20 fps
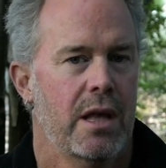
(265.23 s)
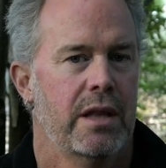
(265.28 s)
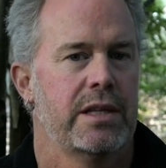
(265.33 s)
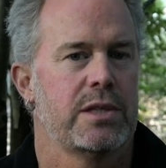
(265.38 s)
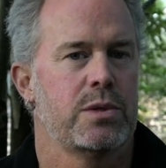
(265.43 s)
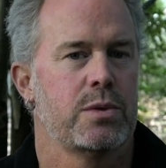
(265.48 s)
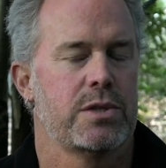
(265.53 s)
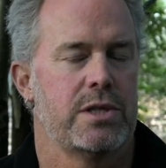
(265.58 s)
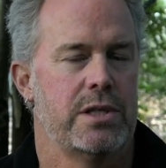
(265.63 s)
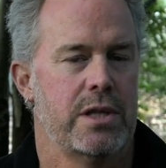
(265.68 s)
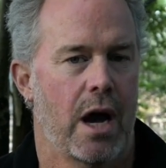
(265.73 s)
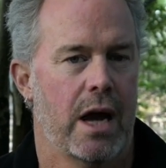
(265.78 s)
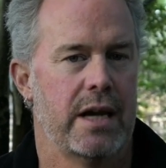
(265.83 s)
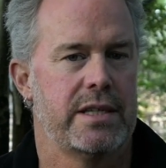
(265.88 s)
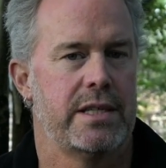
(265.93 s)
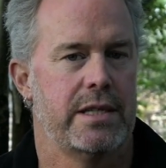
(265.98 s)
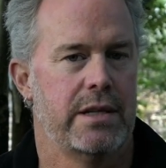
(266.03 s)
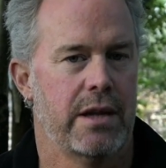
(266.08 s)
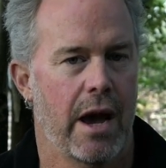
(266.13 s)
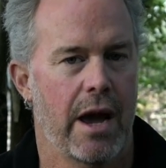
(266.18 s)
This was
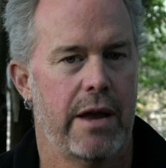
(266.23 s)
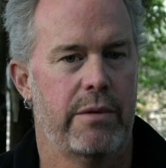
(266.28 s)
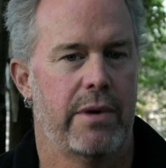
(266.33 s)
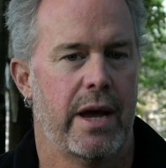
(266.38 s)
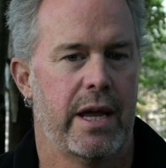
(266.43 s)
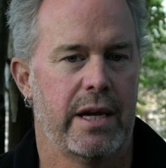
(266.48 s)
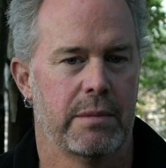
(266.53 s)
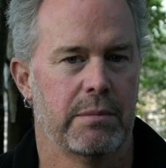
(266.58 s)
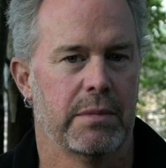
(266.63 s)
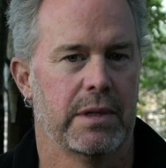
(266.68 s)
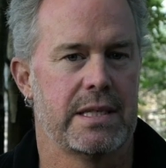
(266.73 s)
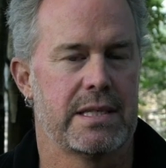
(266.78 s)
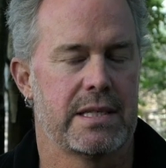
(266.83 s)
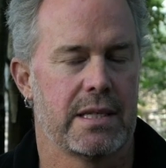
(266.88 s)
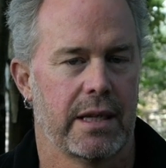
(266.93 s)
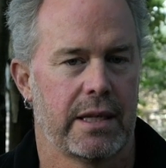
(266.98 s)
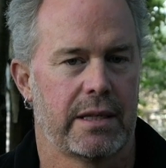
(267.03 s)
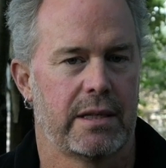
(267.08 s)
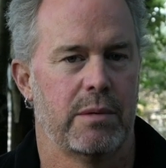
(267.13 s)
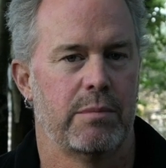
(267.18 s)
99 randomly
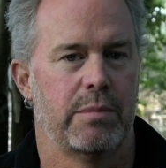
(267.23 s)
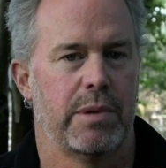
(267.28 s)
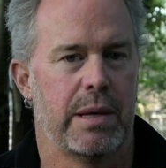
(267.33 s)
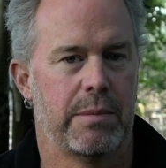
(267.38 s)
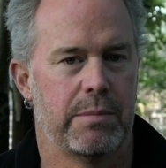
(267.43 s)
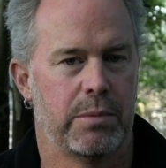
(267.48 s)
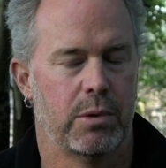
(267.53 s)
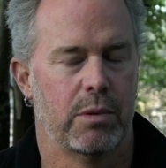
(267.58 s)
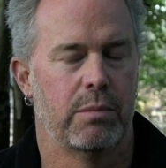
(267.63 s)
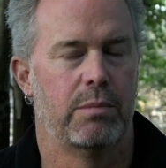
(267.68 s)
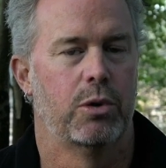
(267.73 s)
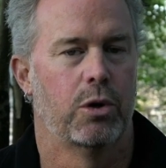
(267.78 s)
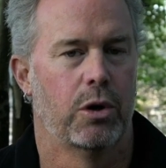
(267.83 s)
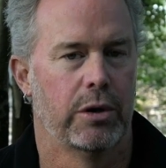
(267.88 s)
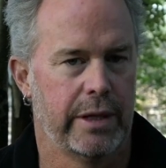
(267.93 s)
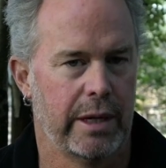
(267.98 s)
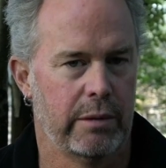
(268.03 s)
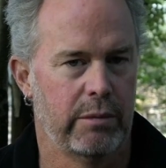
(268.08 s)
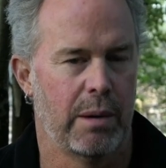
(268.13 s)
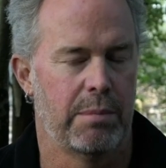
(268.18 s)
selected people,
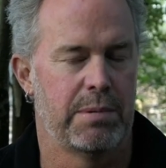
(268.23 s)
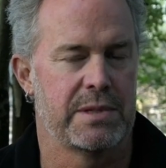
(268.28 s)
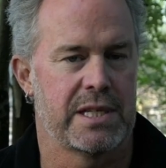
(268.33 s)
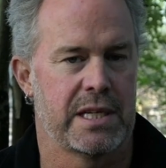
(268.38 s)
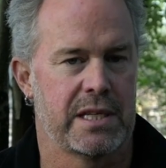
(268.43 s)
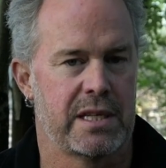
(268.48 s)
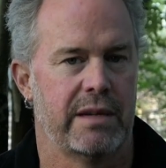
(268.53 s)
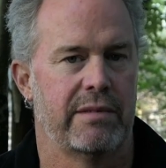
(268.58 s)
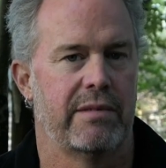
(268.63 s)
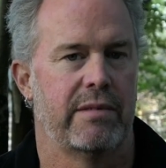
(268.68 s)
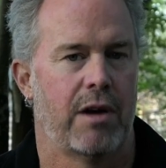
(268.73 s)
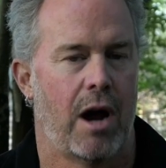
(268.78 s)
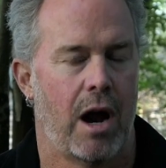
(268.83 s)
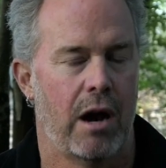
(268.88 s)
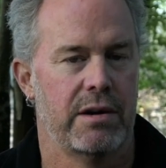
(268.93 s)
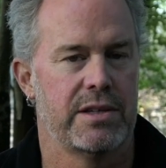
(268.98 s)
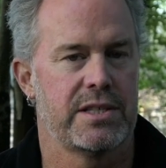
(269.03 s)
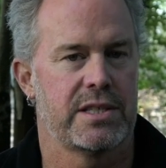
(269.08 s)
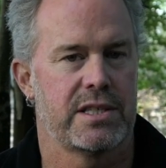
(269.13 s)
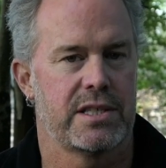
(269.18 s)
broadly representative of
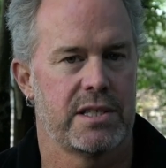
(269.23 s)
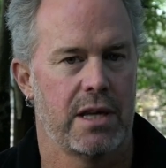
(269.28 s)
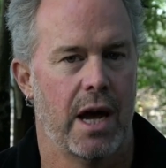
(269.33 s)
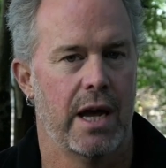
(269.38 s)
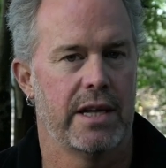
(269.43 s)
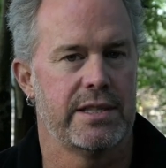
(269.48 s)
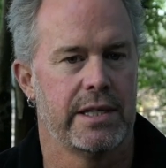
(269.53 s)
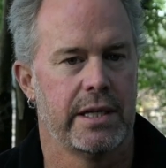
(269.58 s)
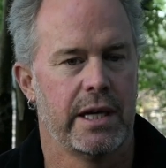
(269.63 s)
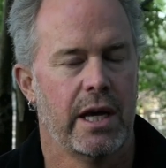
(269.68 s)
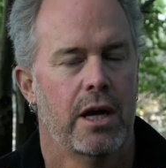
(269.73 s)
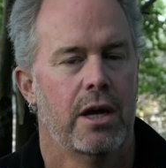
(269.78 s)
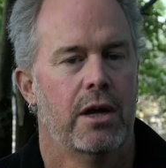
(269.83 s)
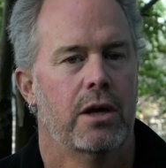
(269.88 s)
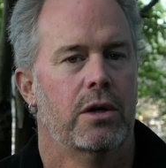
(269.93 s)
Irish society,